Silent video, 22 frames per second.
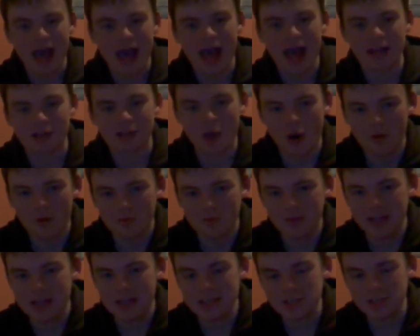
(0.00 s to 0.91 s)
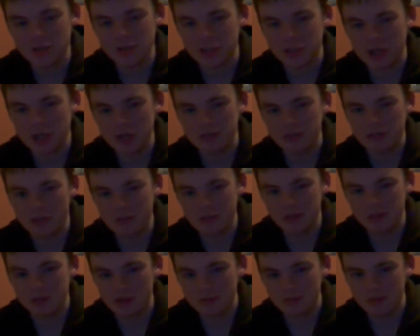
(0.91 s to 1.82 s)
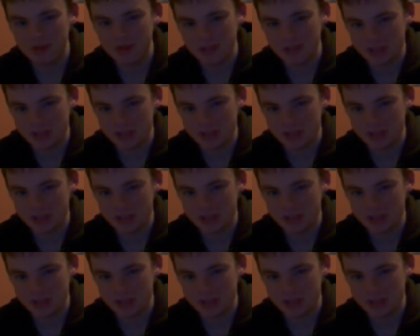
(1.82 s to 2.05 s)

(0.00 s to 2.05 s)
and Kofi is your new WWE